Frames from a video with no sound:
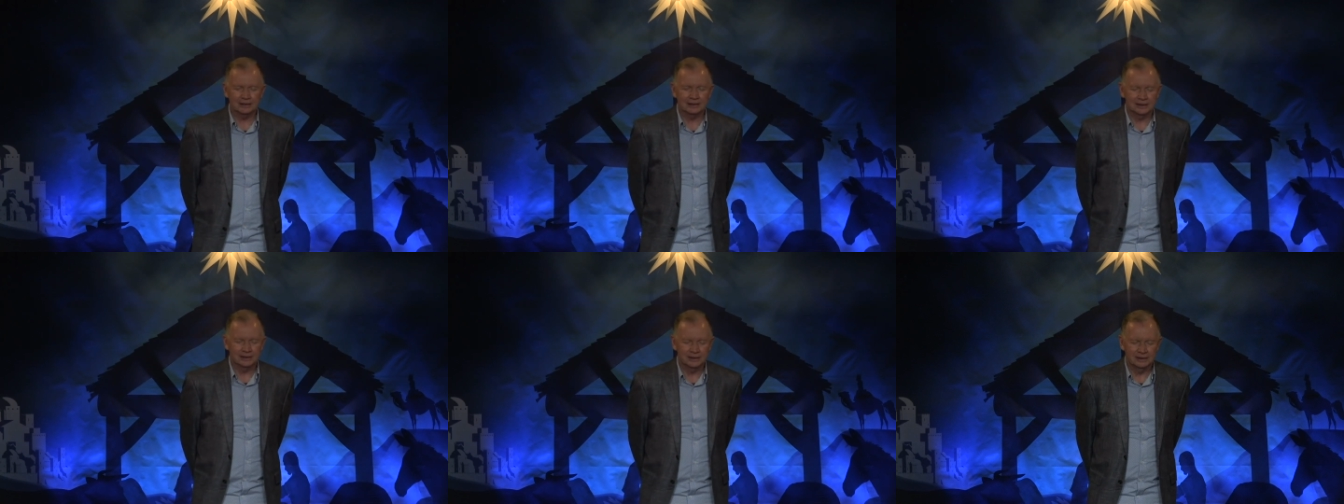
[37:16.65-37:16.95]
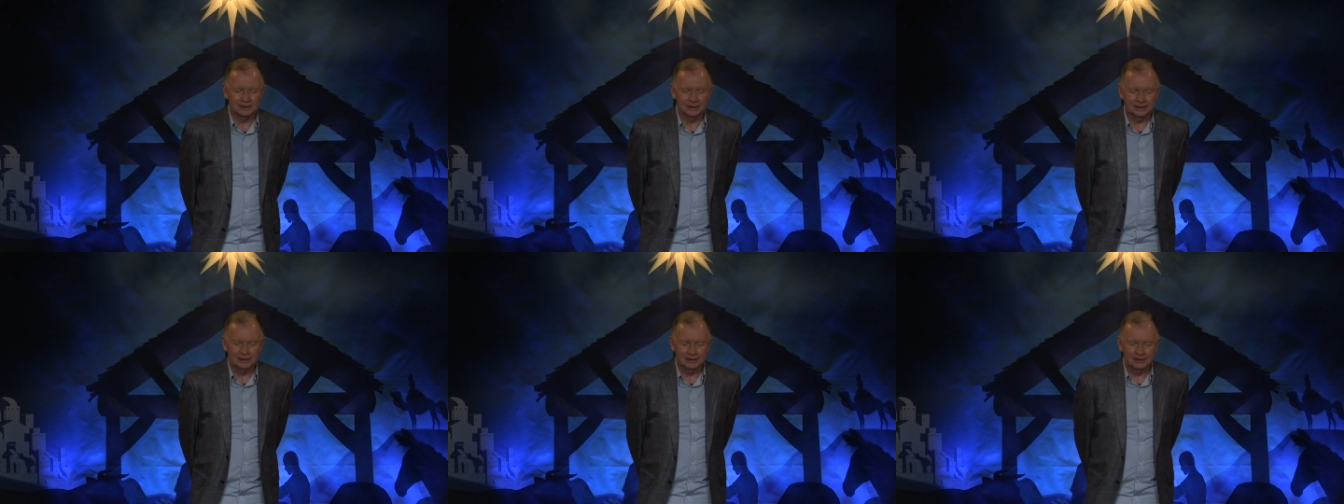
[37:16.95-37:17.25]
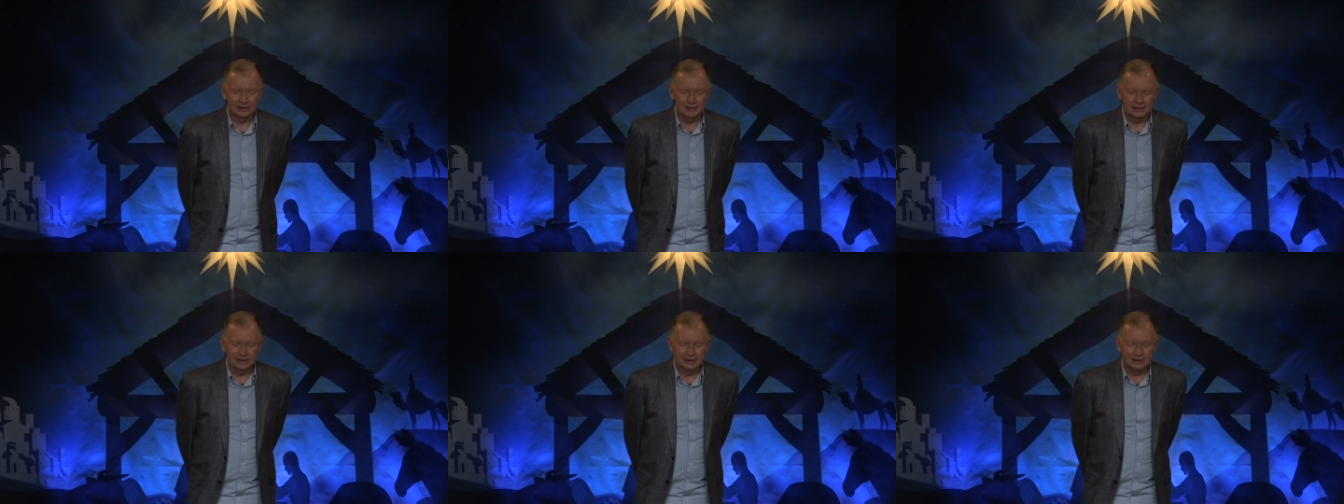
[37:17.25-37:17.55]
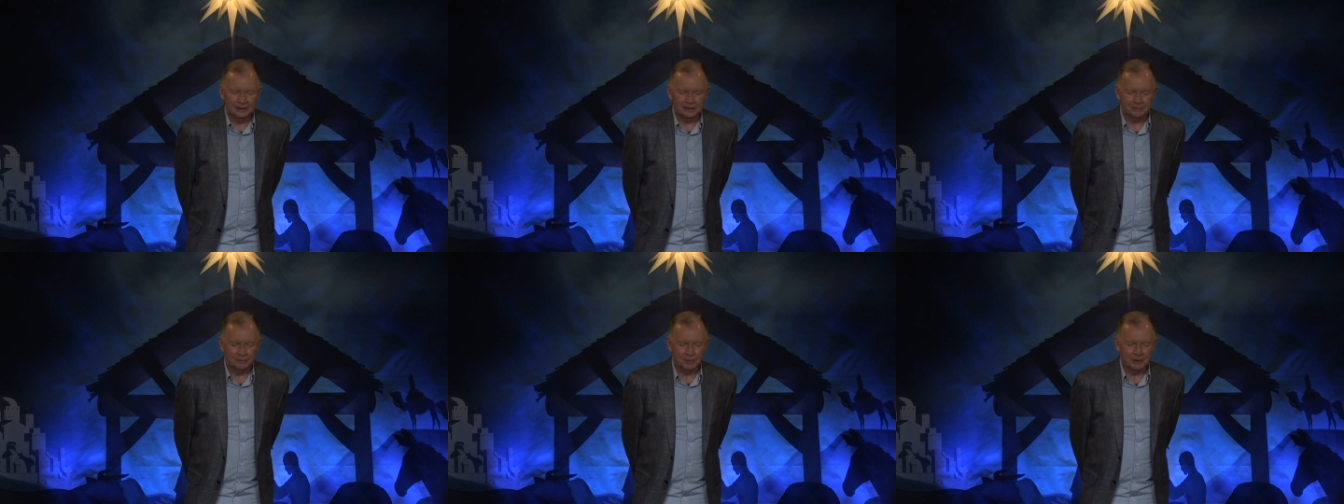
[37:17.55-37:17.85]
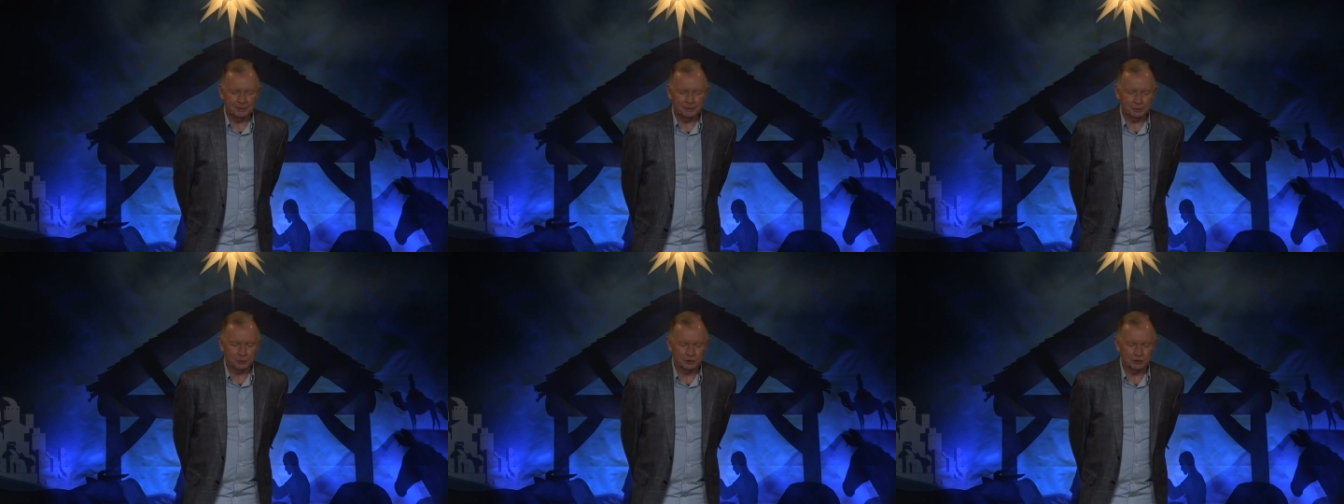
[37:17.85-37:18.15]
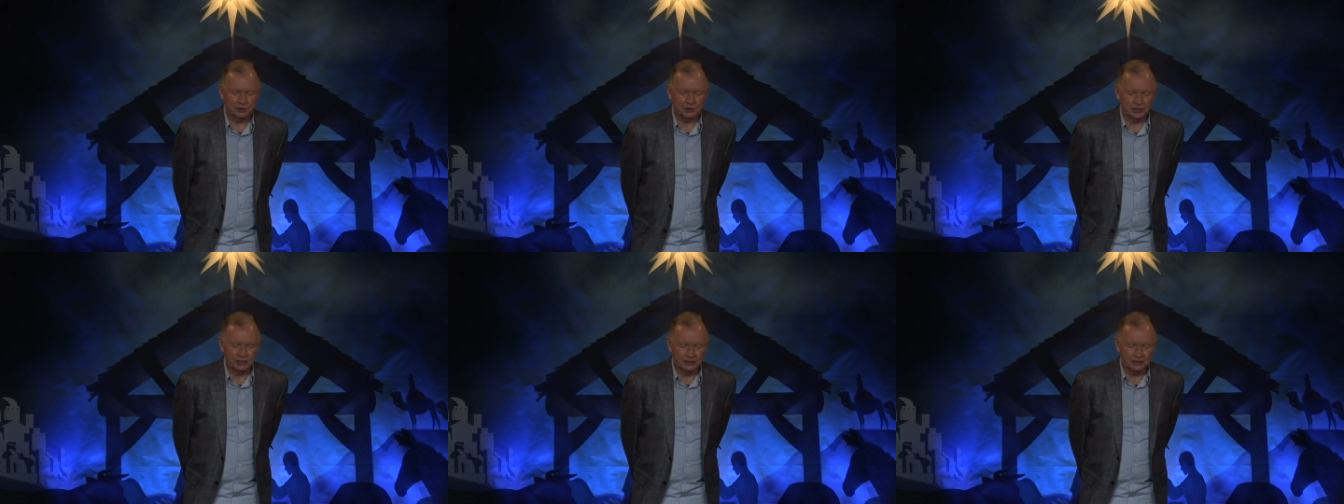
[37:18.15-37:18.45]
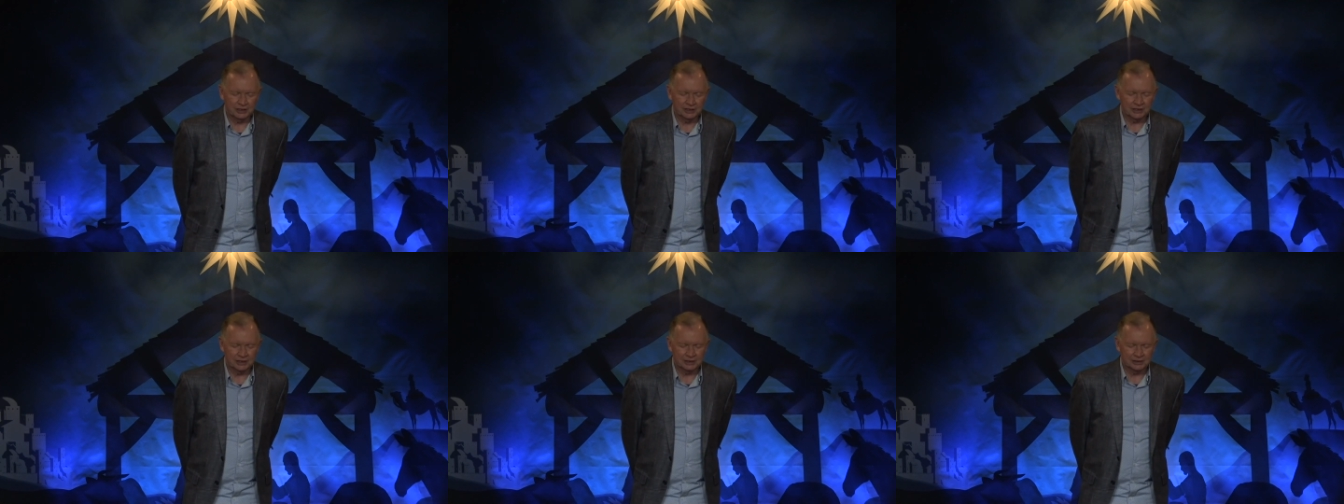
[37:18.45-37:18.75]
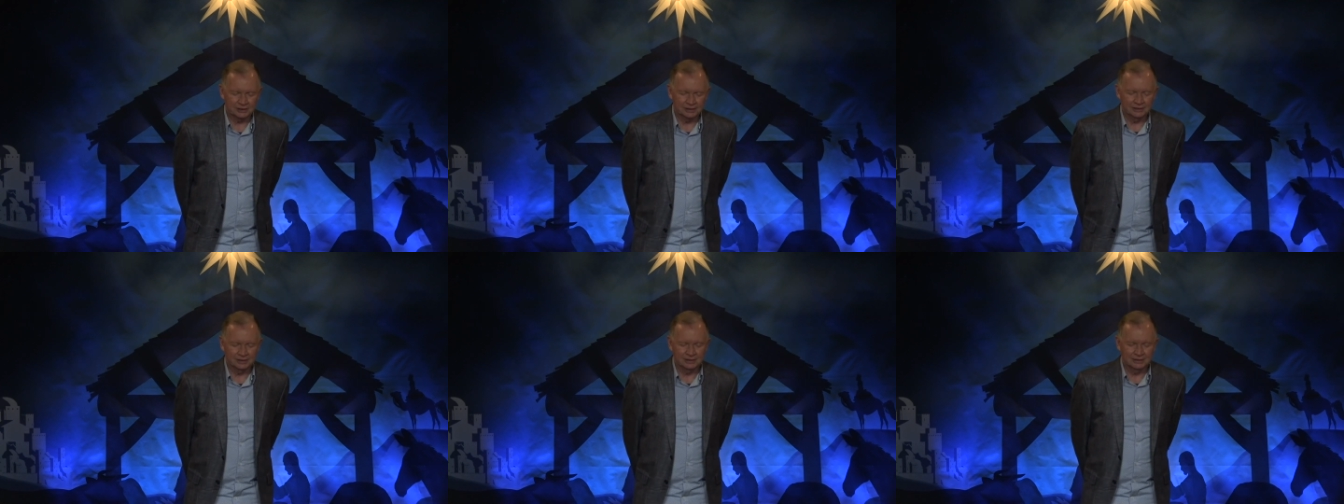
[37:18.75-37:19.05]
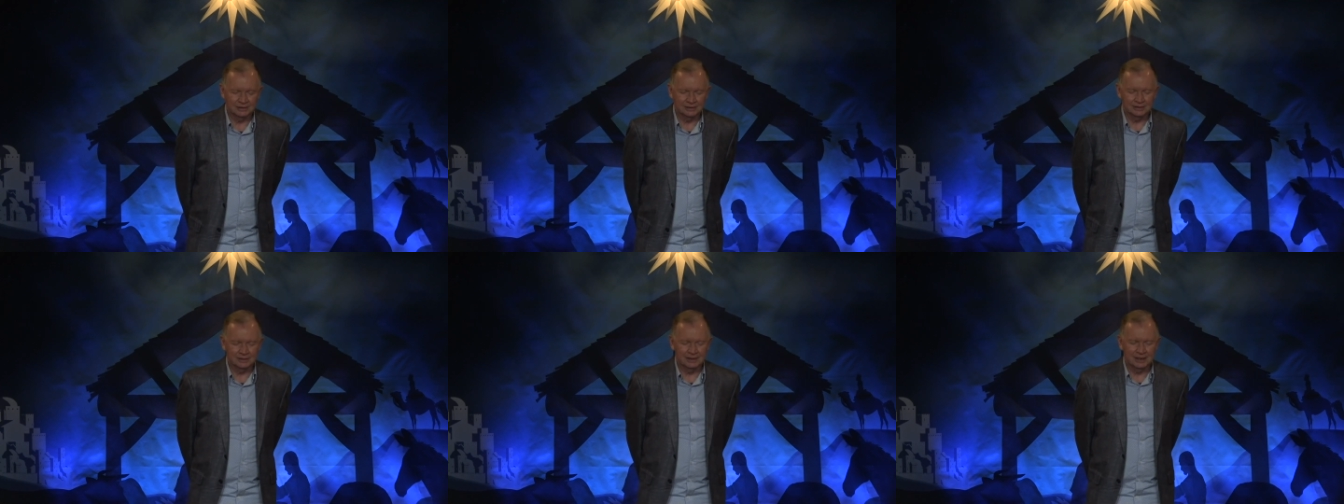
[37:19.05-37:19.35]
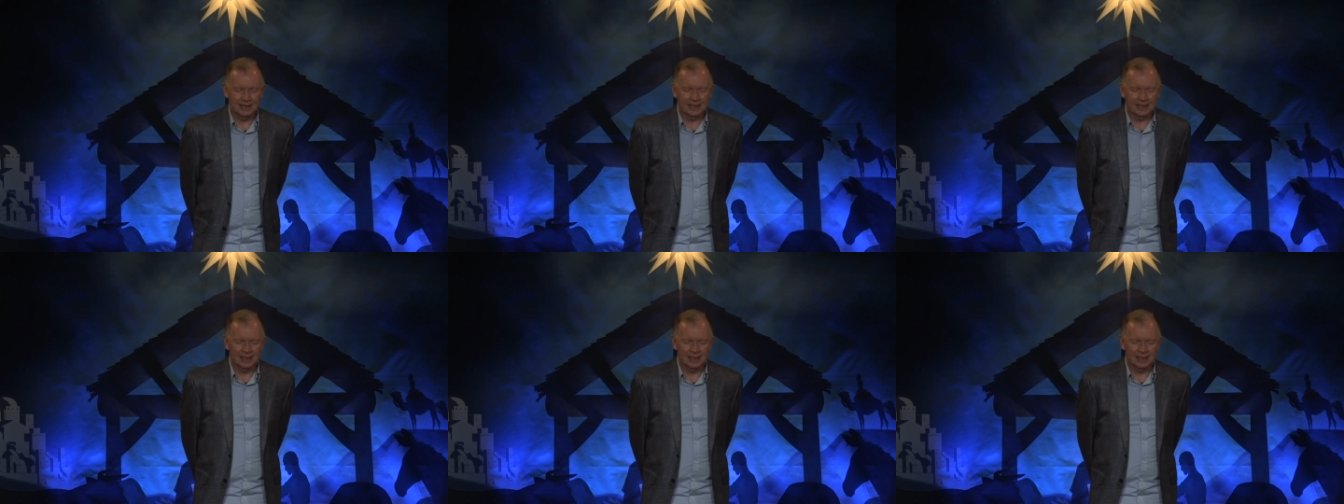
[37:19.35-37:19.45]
And people sensing